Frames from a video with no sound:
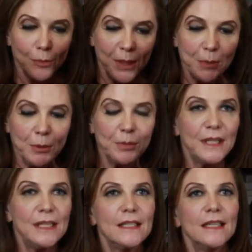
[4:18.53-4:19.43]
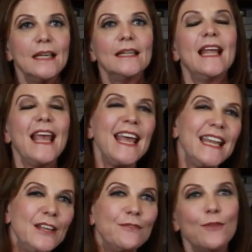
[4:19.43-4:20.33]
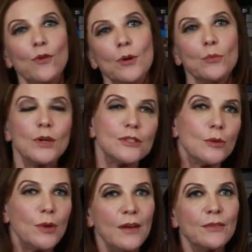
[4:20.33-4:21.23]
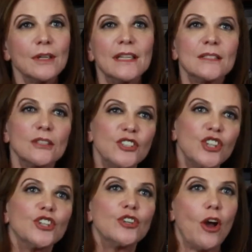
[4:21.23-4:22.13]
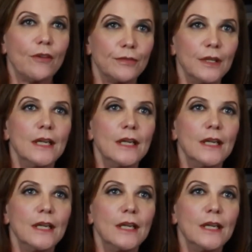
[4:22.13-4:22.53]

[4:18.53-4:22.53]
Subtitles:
people pleasing in any form whatsoever is a turnoff.